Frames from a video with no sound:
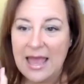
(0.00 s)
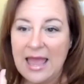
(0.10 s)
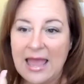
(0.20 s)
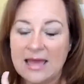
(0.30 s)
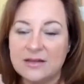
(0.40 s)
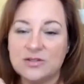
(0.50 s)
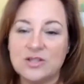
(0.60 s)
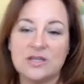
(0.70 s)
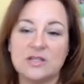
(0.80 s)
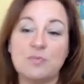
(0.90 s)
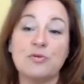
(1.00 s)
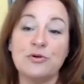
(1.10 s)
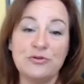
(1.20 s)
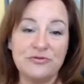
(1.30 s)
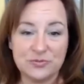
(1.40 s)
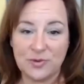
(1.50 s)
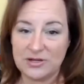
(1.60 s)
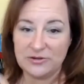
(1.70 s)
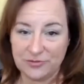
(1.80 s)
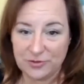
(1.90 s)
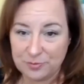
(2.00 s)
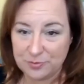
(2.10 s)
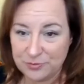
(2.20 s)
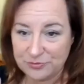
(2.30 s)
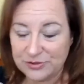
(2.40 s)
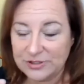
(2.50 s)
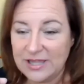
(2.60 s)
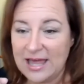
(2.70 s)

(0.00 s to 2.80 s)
and the proof is ready for approval,